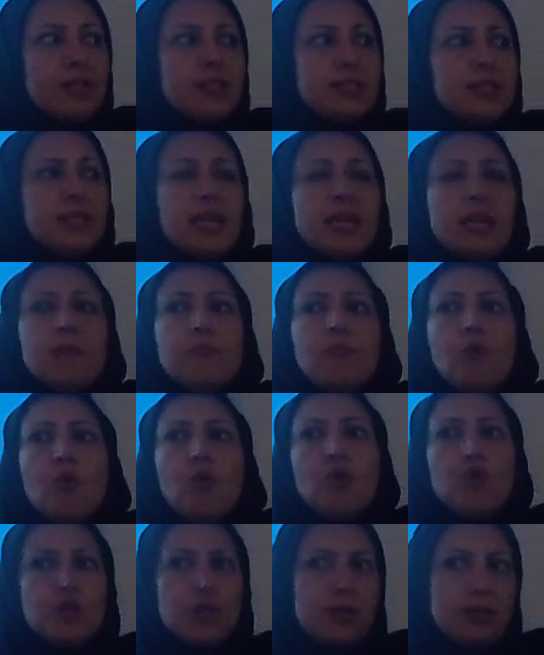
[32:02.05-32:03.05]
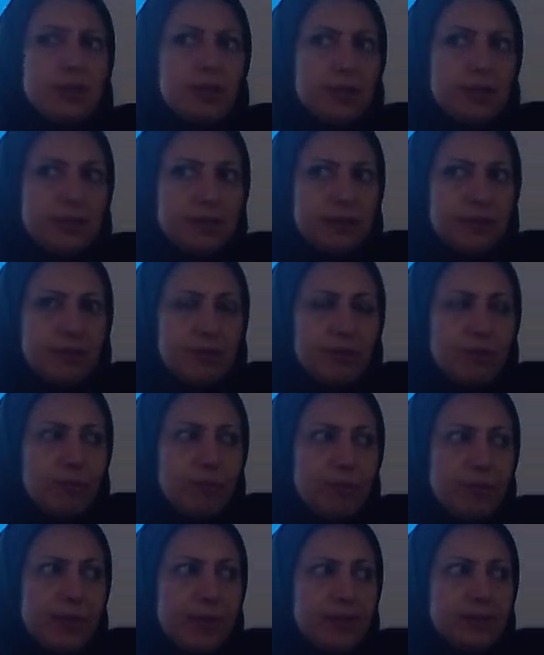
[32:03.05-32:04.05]
is emotional
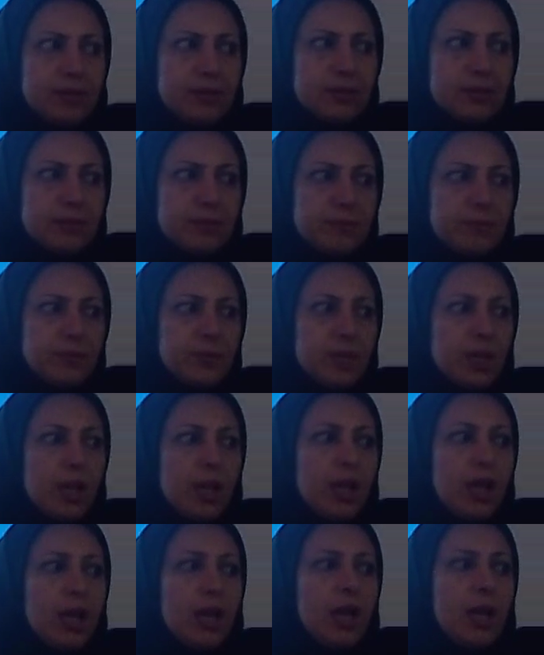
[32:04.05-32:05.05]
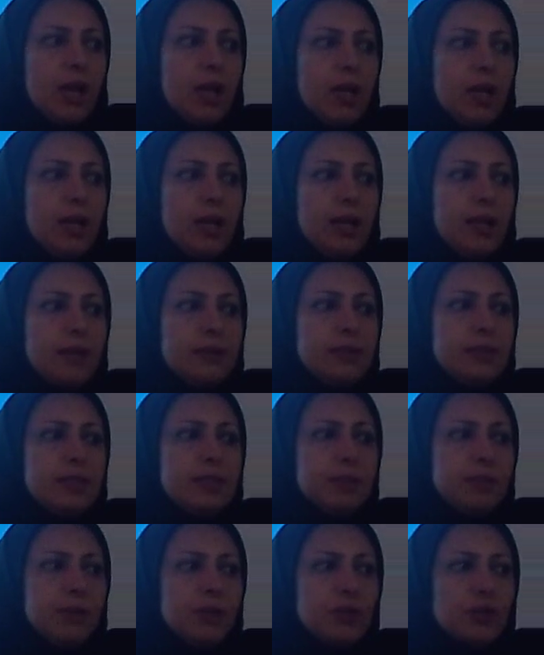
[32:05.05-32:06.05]
development.
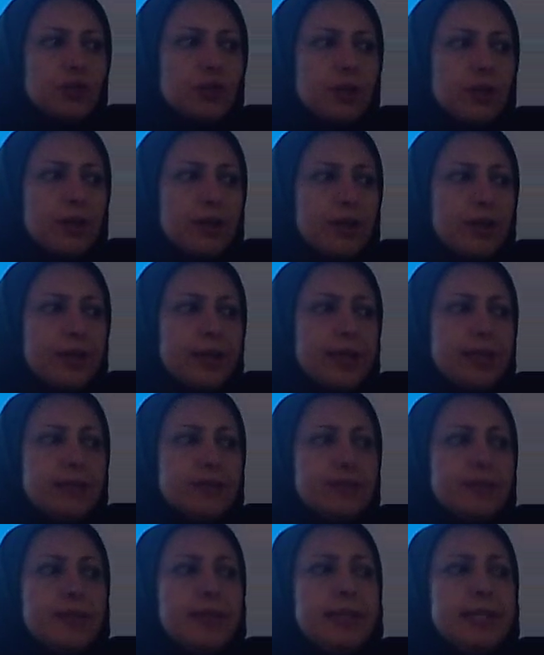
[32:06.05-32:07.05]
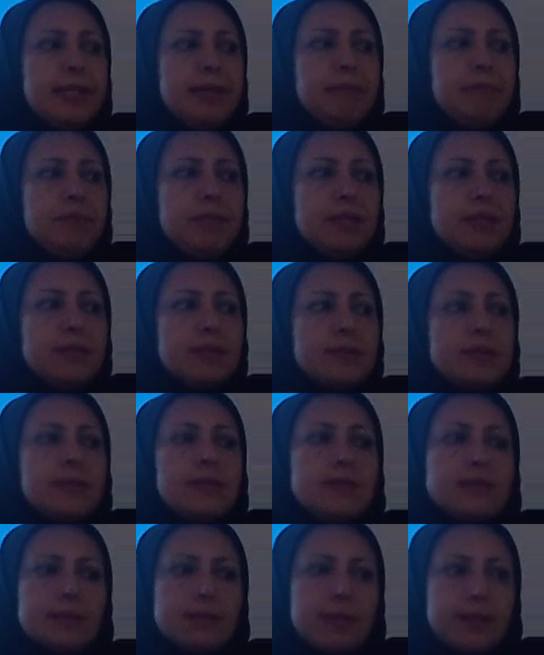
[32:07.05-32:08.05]
This picture is the limbic
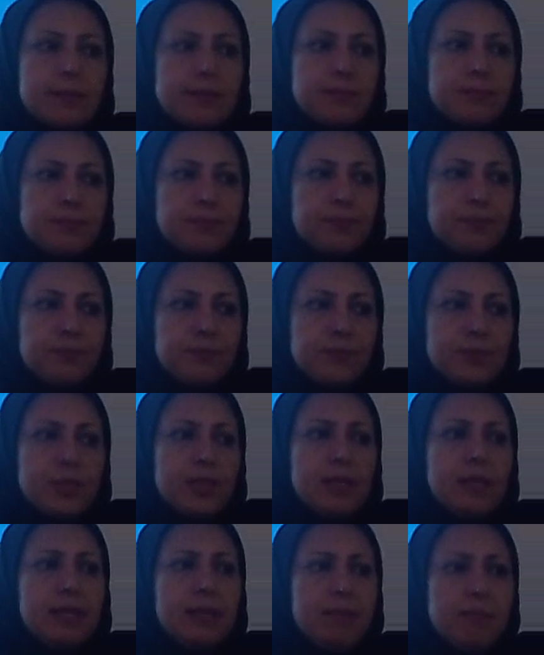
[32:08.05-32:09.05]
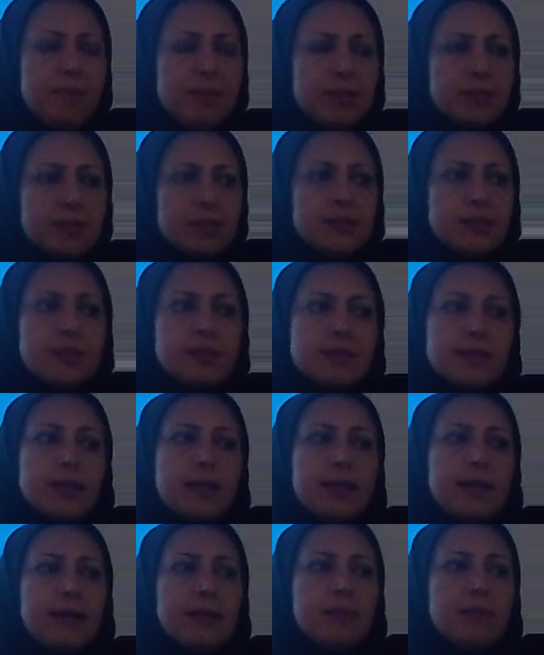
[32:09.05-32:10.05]
system. The limbic
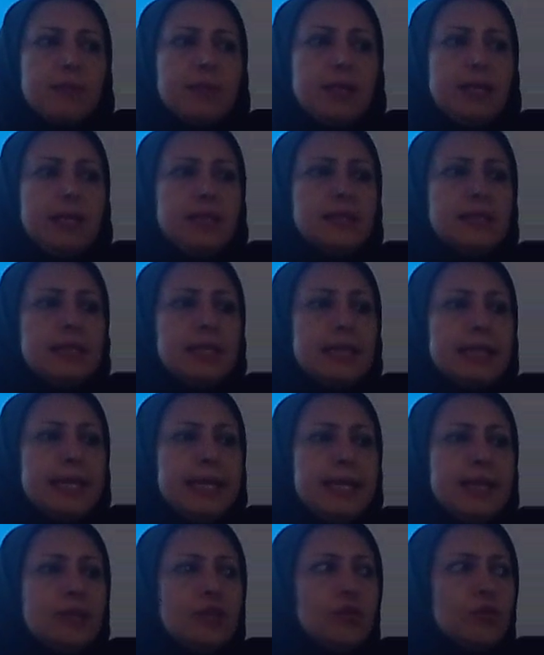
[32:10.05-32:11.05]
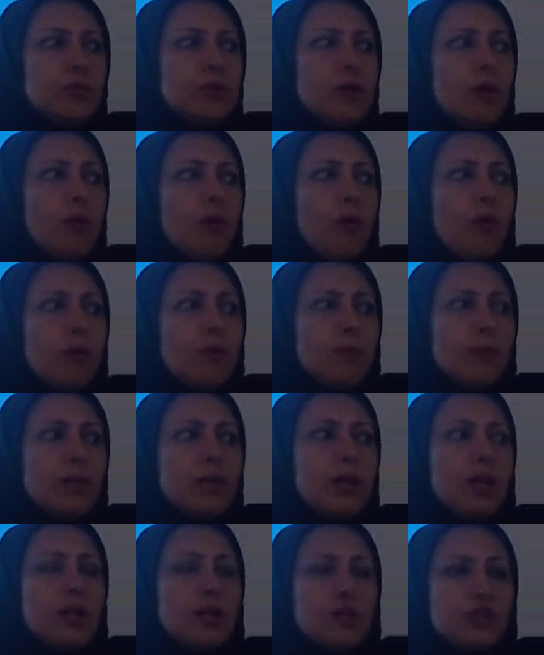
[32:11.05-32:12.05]
system is linked to the
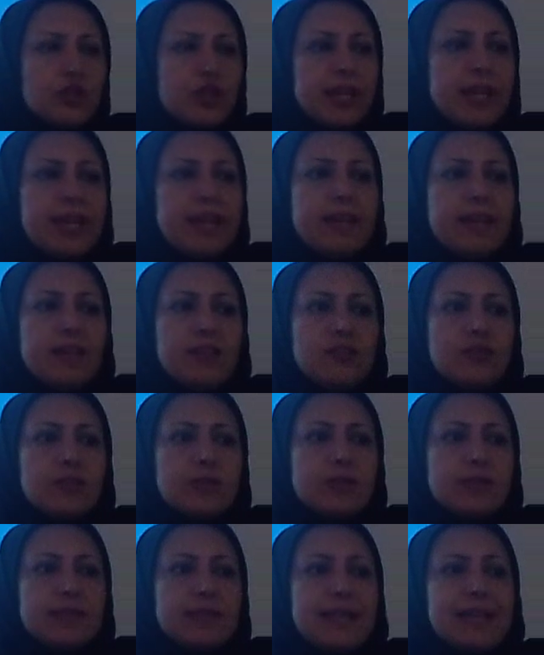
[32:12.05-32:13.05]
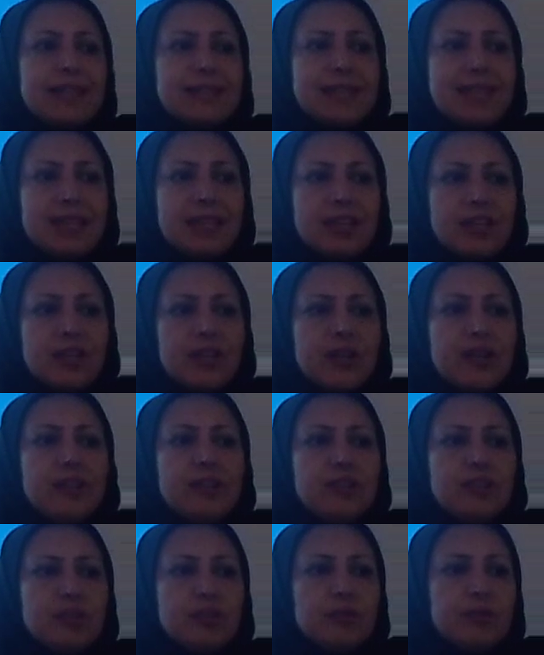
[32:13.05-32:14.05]
hormonal change that occur
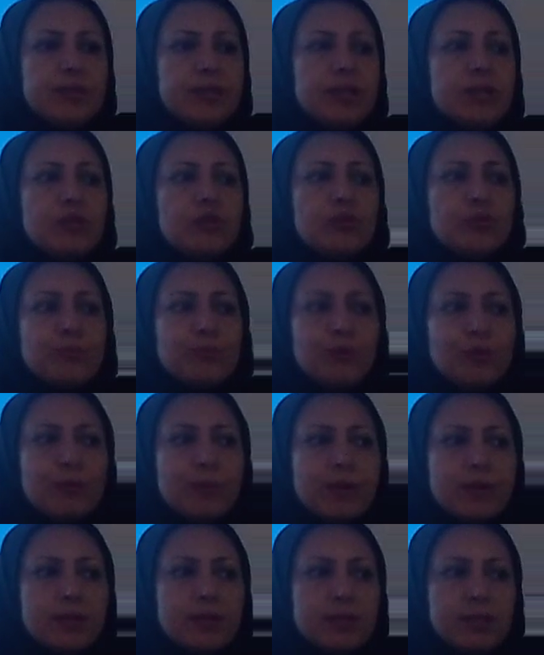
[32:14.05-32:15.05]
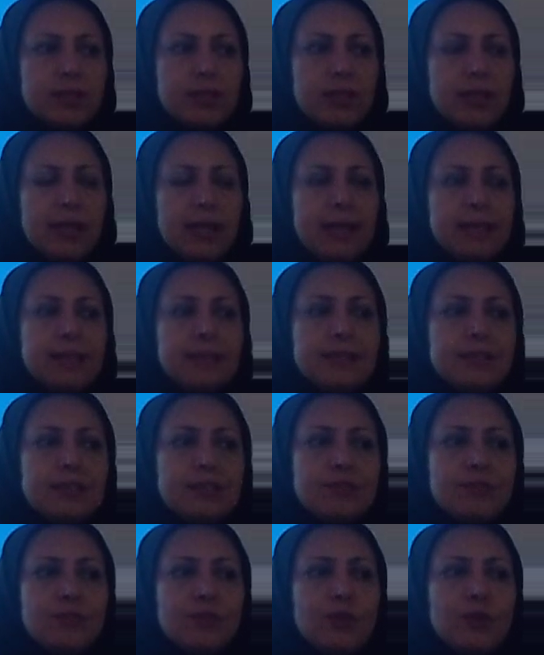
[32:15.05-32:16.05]
during puberty, and it
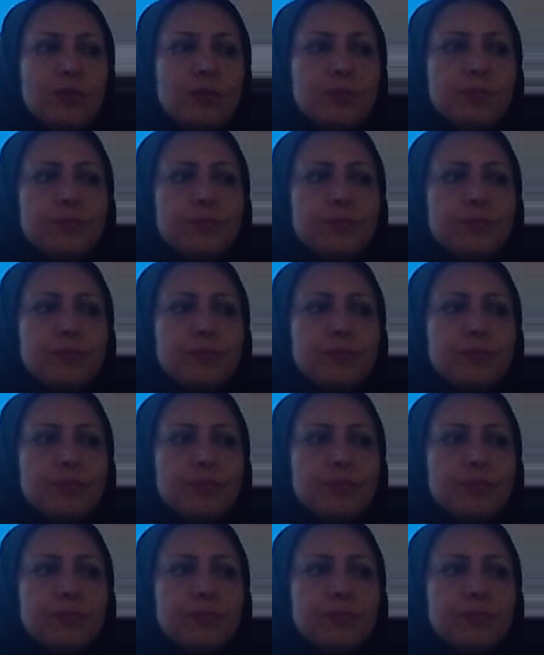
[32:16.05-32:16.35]
develops